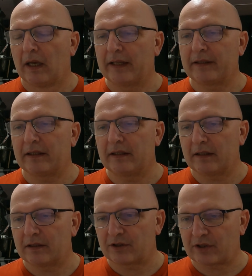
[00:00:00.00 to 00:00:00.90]
And then
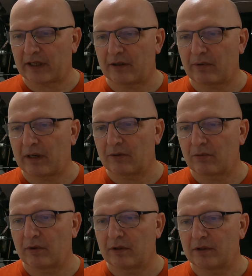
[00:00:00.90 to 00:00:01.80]
the second
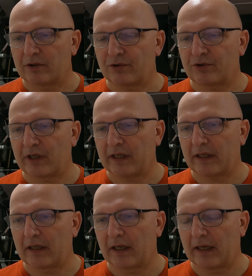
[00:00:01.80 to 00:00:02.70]
round was to
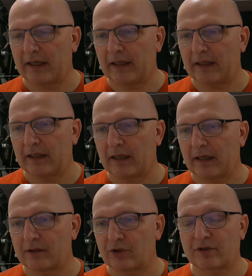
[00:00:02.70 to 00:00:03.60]
take
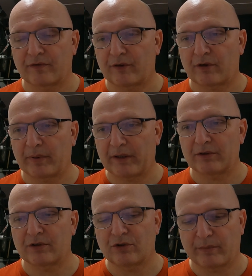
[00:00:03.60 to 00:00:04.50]
just for
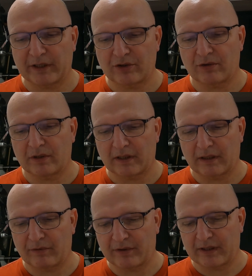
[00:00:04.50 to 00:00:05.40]
comparison, to make sure that
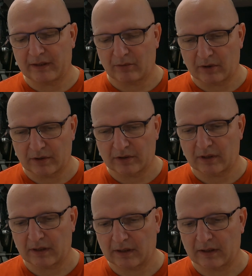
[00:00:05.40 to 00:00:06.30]
everything was
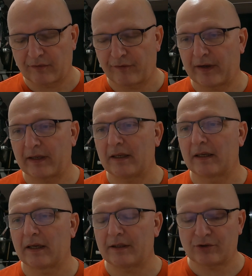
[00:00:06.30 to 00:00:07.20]

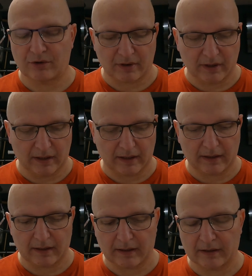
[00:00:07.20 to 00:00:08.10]
fair. I took
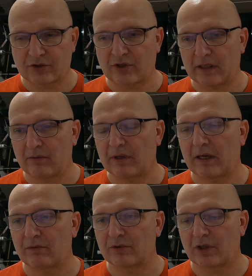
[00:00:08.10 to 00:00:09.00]
10
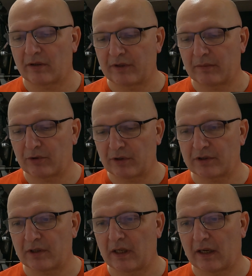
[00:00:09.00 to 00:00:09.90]
rounds of the
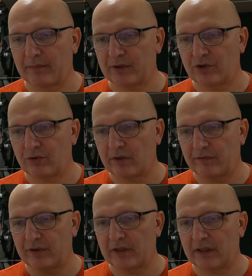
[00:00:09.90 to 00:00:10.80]
ammunition I've been
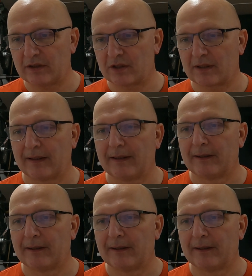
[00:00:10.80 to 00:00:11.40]
shooting for years.